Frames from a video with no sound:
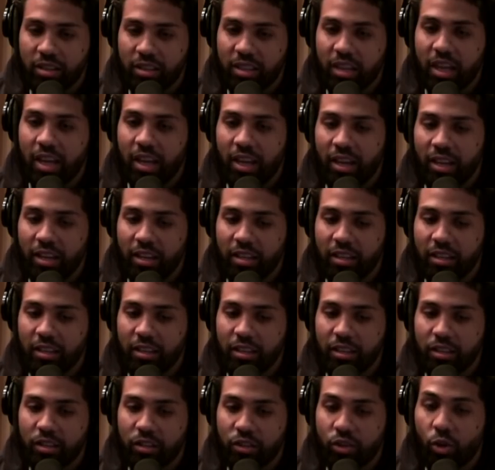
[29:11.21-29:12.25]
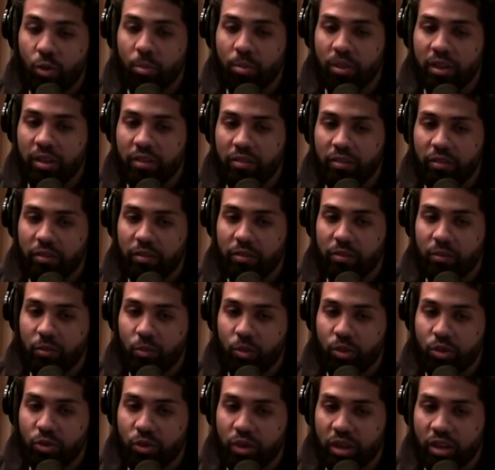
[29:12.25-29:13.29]
saying don't believe
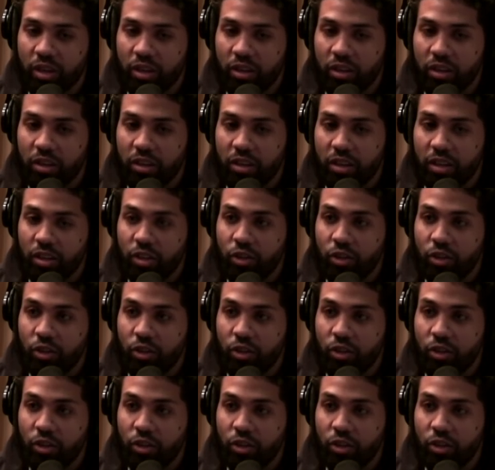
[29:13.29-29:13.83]
what you hear